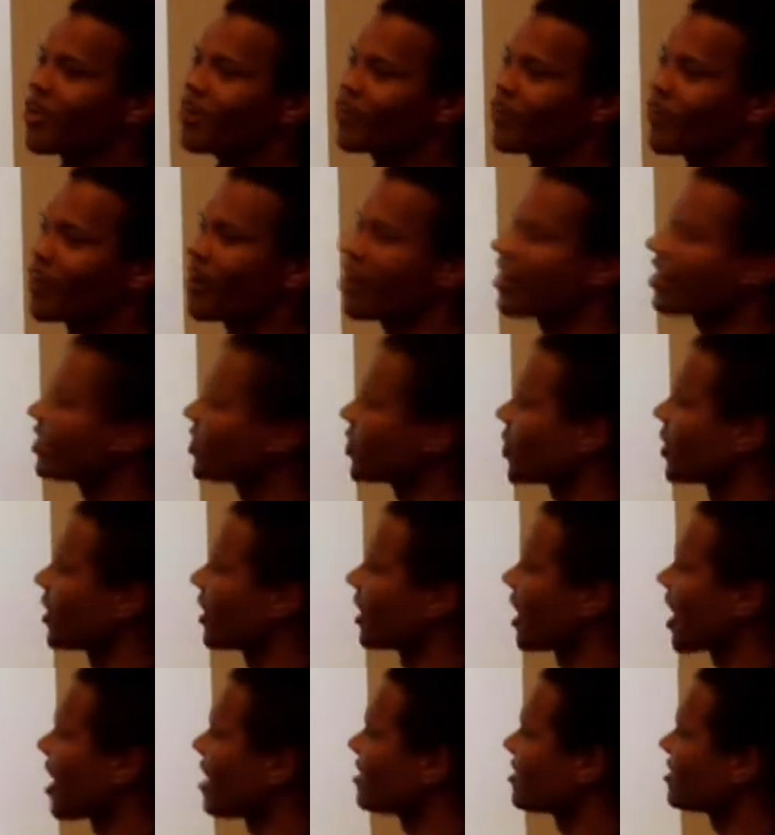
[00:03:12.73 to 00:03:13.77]
of
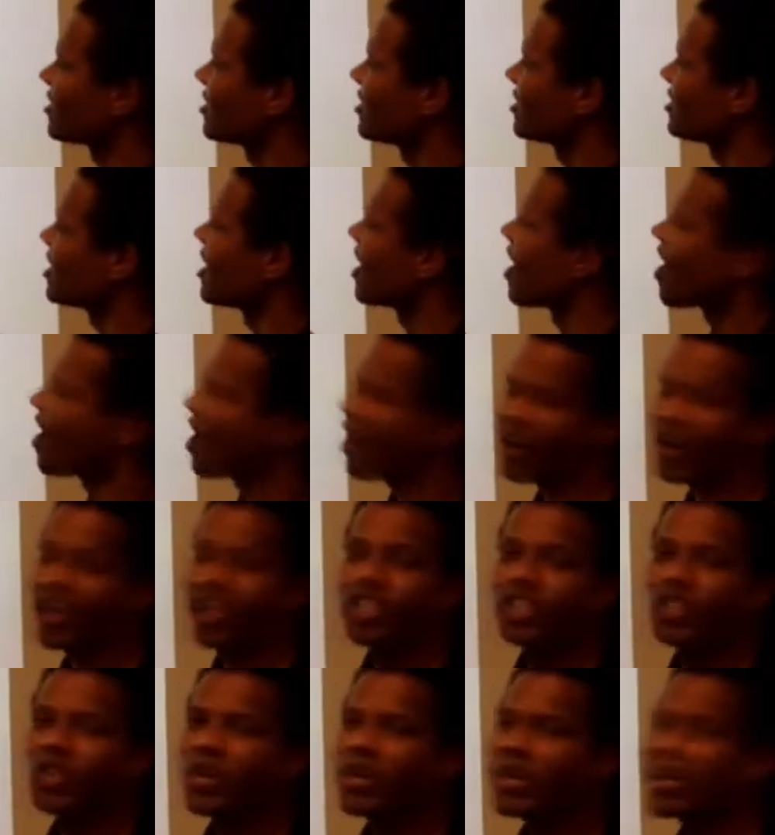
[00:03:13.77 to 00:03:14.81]
arachidonic acid.
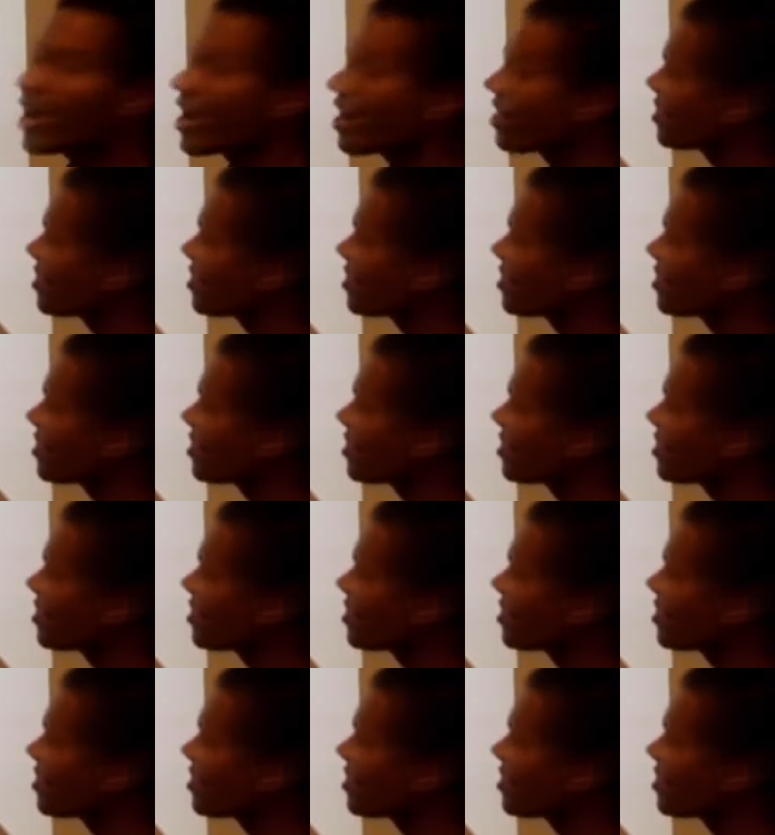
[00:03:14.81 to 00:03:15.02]
Arachidonic